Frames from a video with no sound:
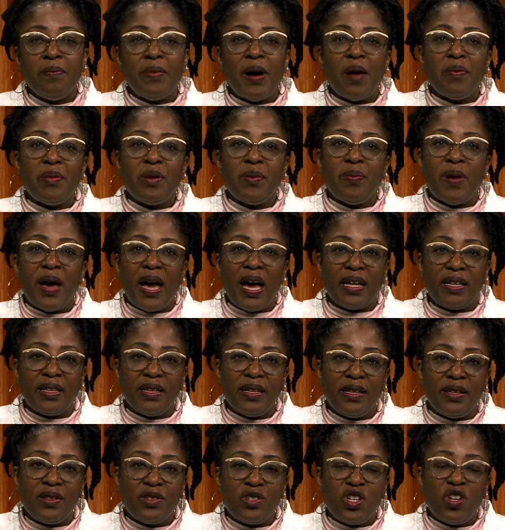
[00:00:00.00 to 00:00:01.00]
Bobbie
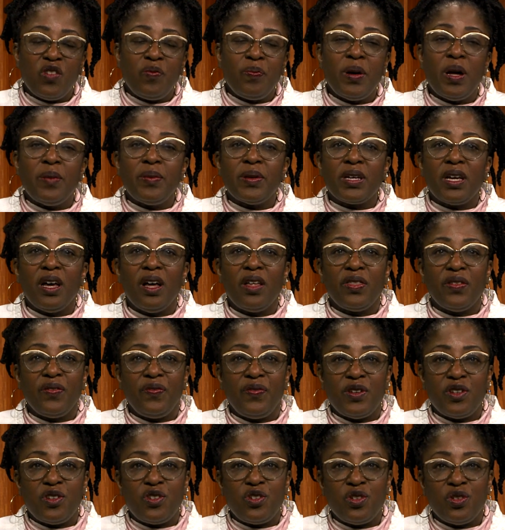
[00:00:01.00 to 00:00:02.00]
Bagley, Chief Public Health
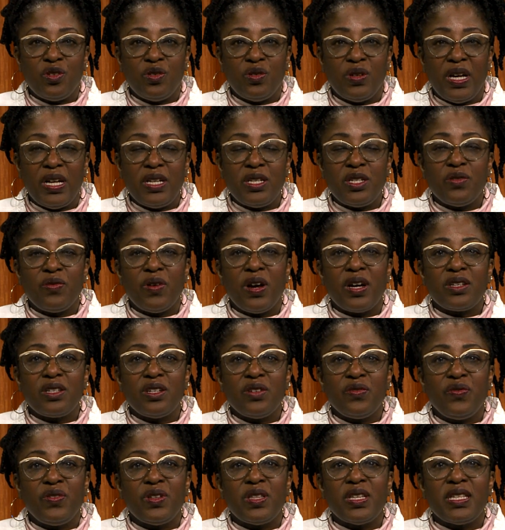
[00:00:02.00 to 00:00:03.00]
Official and Director
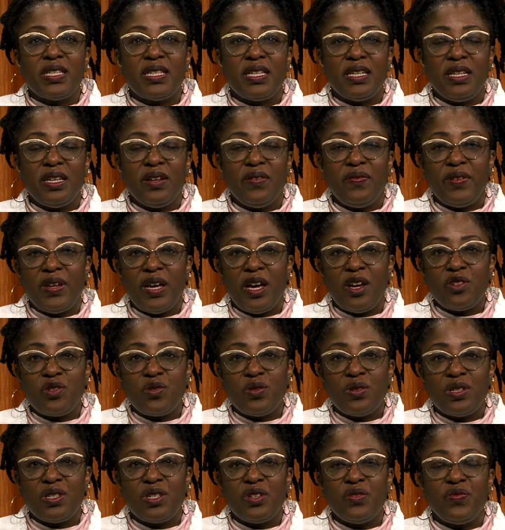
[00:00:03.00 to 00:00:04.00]
for the City of
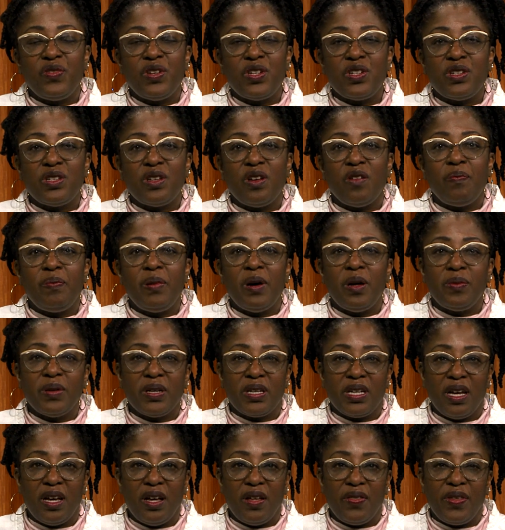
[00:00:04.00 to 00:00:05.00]
Nashua's Division of
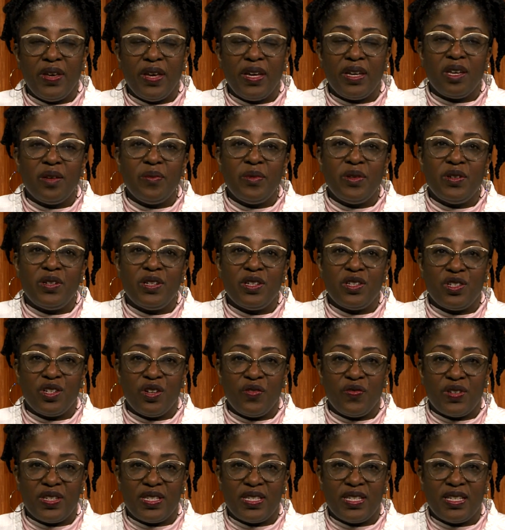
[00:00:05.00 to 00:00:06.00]
Public Health and Community
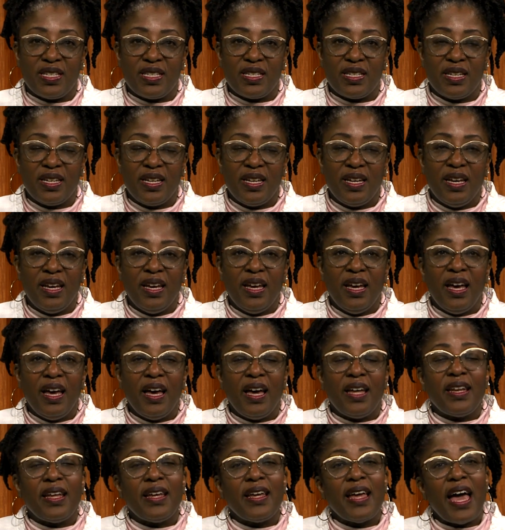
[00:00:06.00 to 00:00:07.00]
Services.
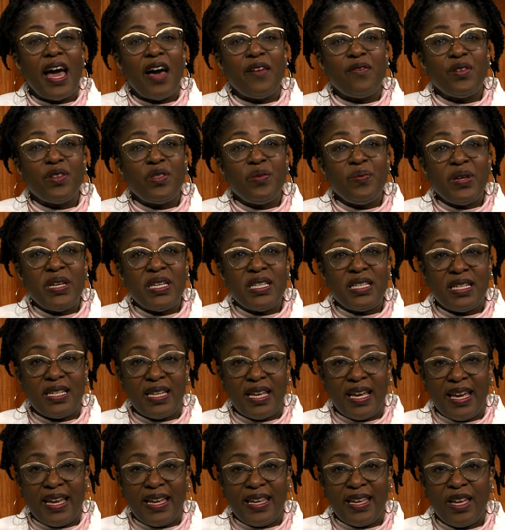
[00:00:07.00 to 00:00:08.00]
And I have with me
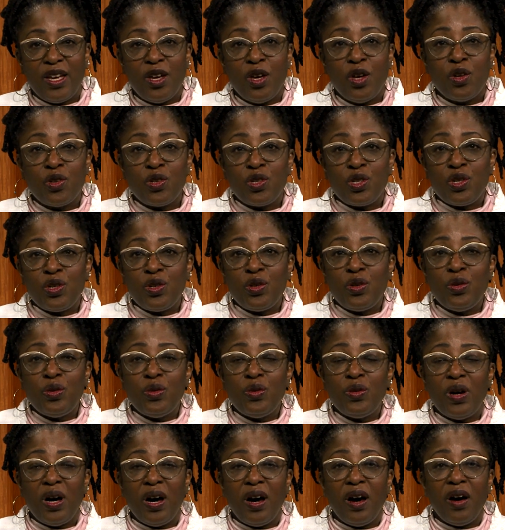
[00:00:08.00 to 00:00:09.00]
today
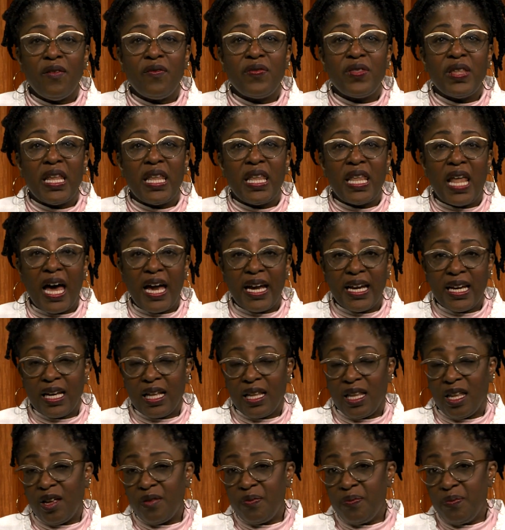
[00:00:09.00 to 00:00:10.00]
two of the Lion
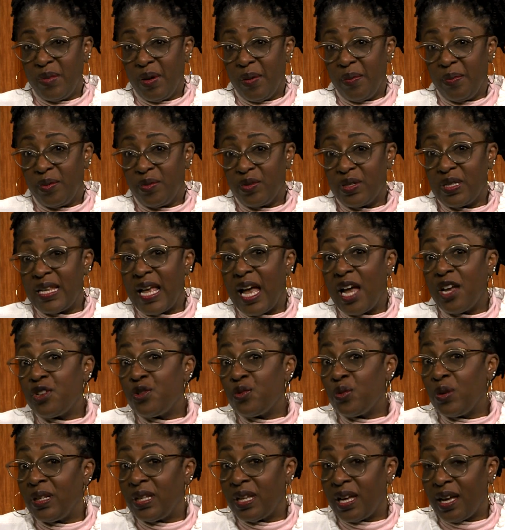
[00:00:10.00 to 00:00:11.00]
Club members,
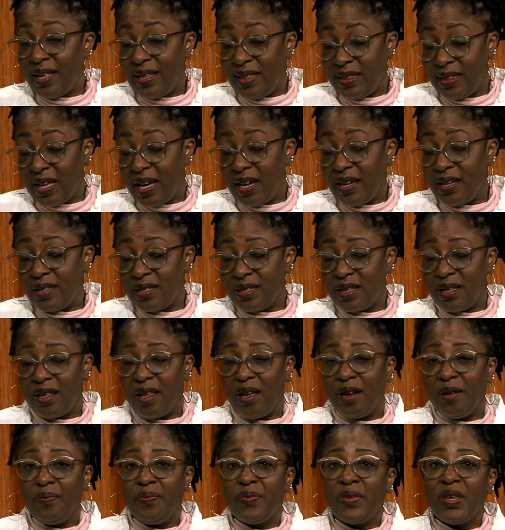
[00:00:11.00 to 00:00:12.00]
Nashua Lions
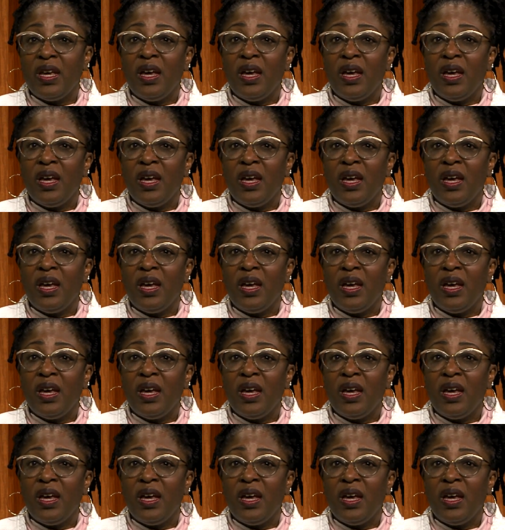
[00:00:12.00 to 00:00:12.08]
Club.